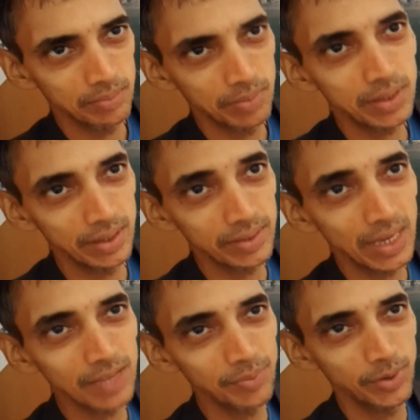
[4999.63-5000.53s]
But he has
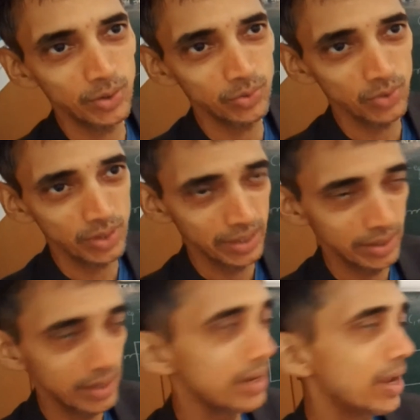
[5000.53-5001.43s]
asked me not to get
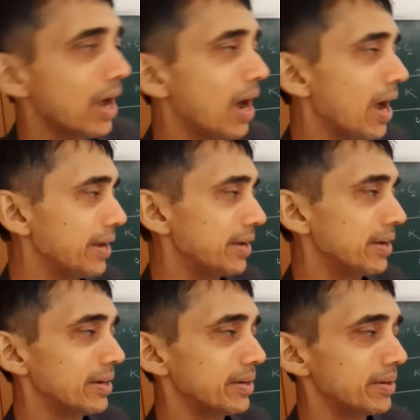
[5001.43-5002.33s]
it.
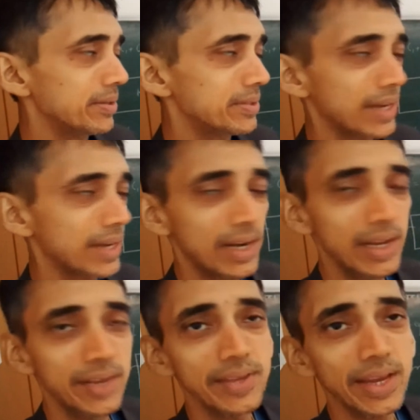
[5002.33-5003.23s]
And
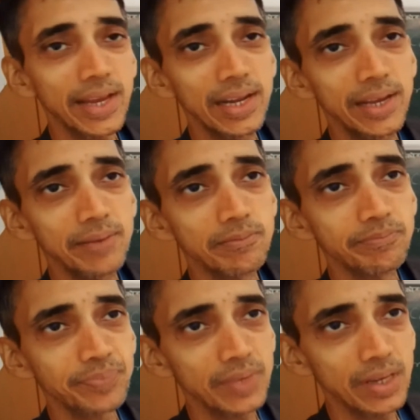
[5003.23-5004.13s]
secondly,
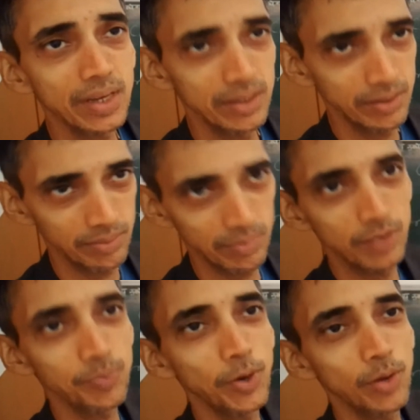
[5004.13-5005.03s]
the
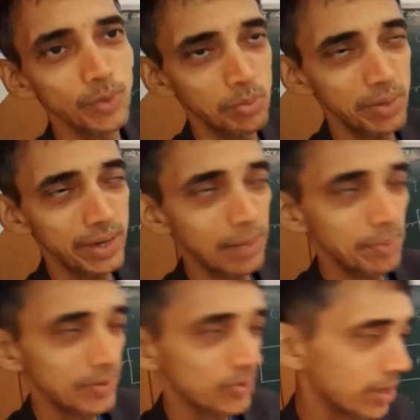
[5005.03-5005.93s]
spur of the moment
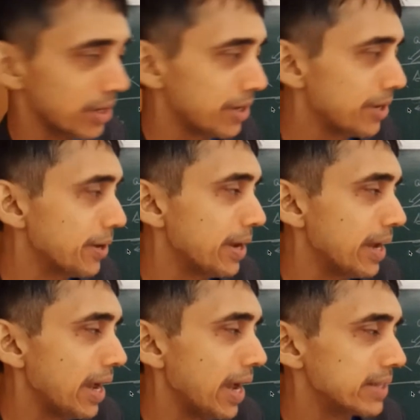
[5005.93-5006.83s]
happened for it.
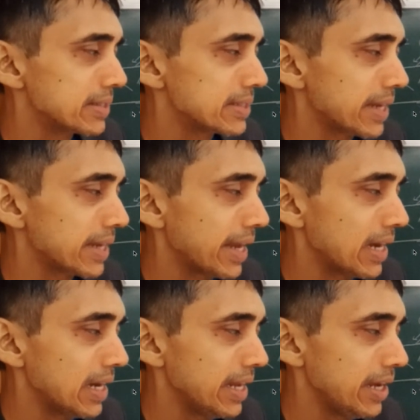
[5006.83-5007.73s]
And
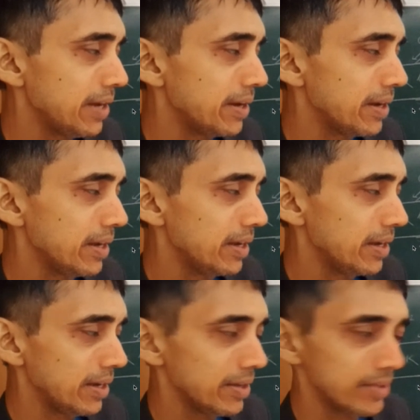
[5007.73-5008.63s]
secondly, he
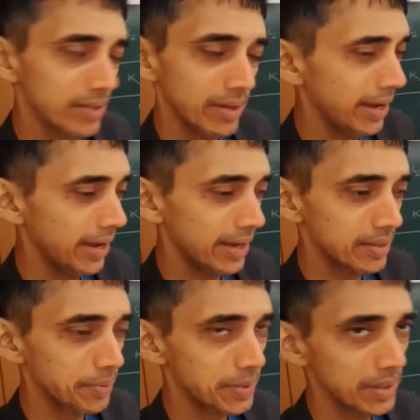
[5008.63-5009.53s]
is
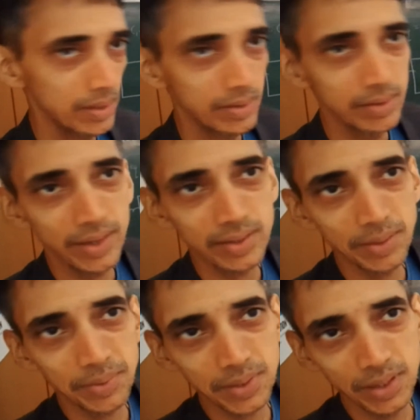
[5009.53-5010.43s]
exceptional
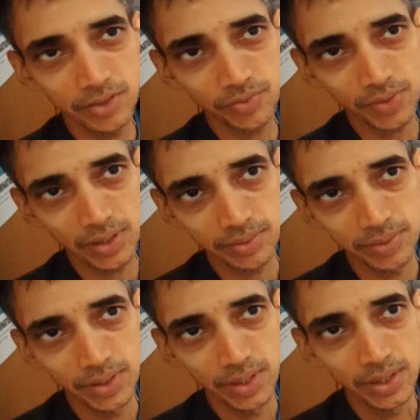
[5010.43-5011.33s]
in his field.
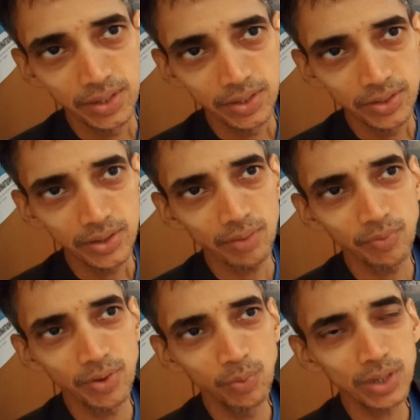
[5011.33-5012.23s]

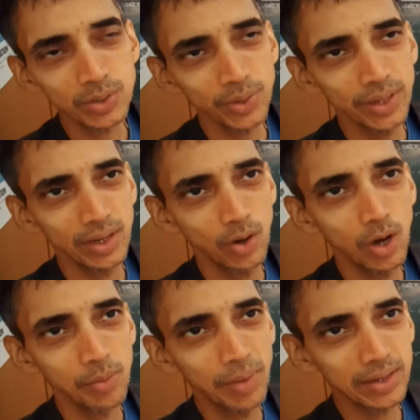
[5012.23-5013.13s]
We worked together long
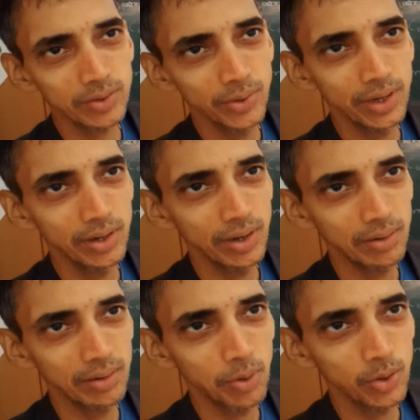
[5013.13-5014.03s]
back,
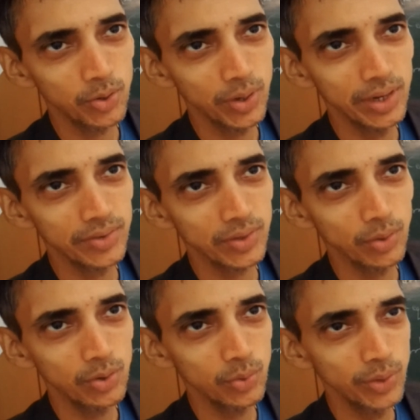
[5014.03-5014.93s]
about 20 years
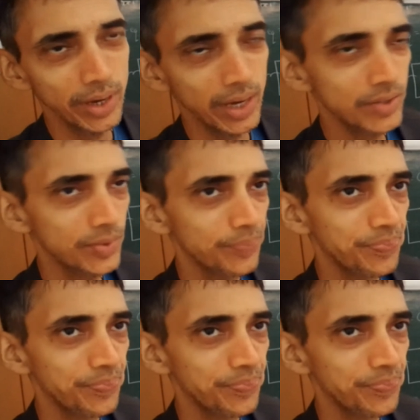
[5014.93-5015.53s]
ago, 2 decades.